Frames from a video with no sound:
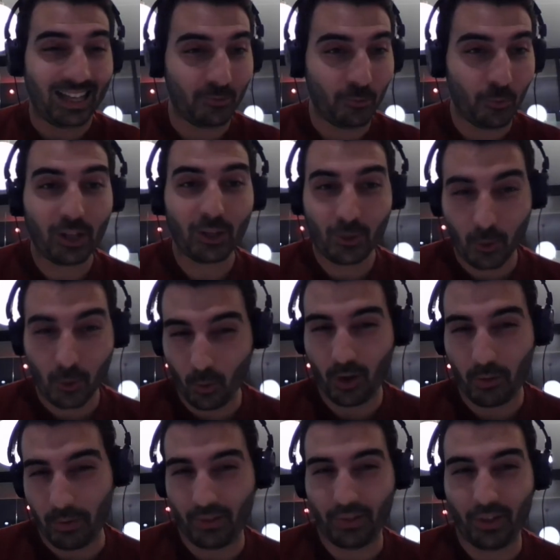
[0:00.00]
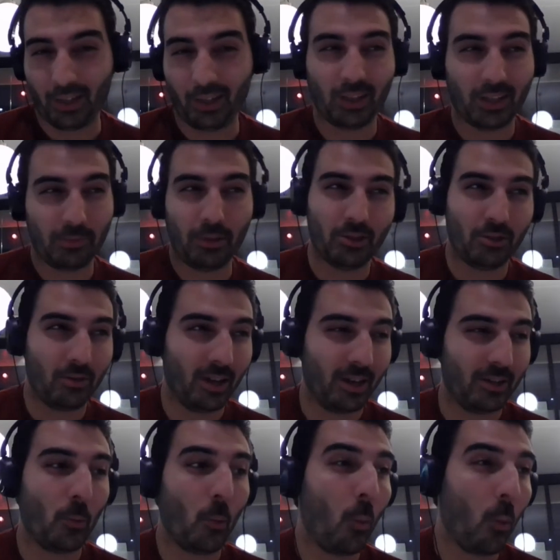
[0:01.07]
and we'll talk about that, and I'll explain to you
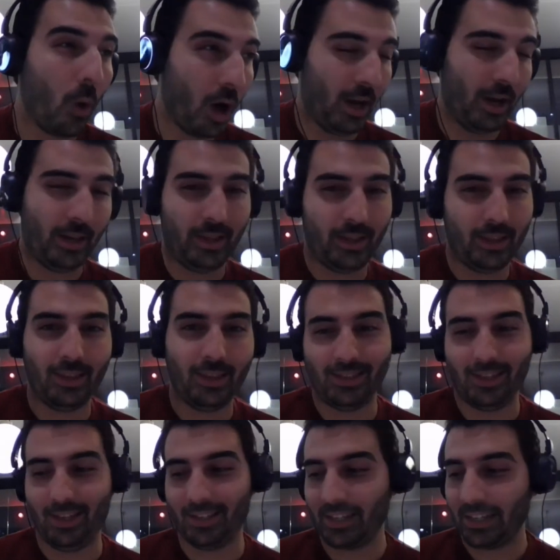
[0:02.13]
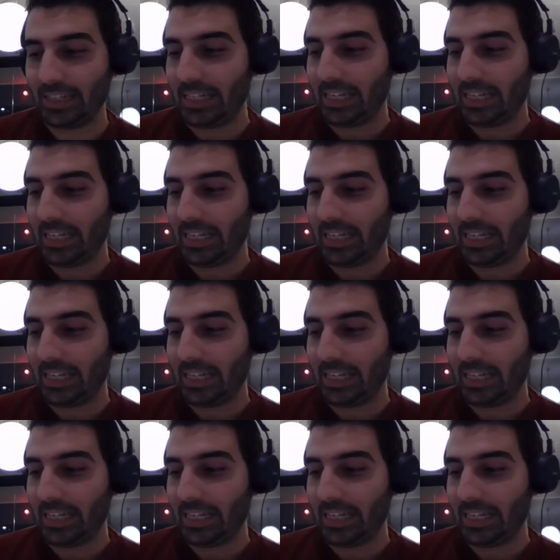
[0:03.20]
guys why that this is.